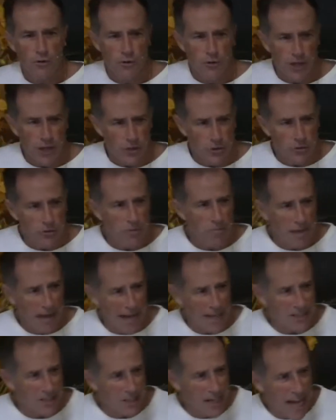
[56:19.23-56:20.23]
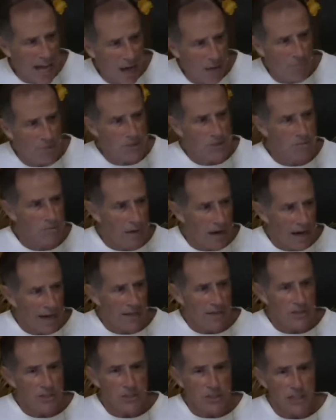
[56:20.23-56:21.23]
Can you imagine how much
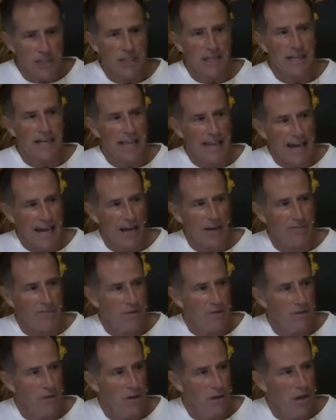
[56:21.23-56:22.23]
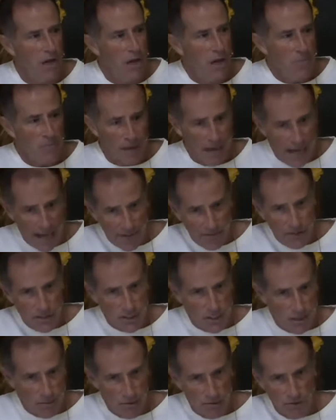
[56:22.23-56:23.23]
mileage he can get out of it by having
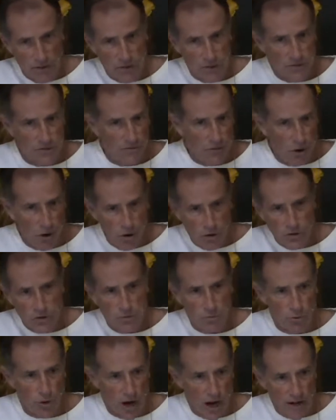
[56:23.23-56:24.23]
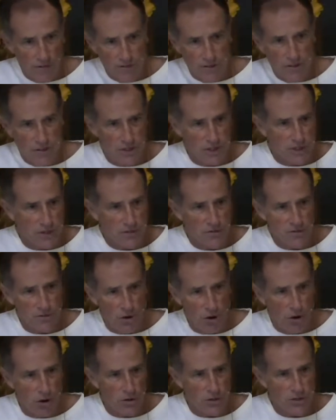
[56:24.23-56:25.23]
some of his false prophets, his
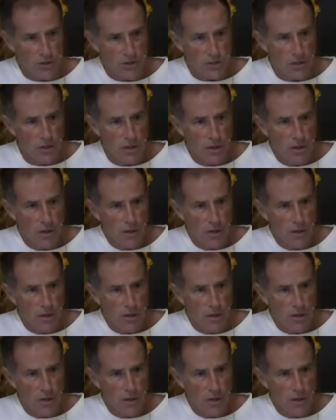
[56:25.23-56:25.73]
false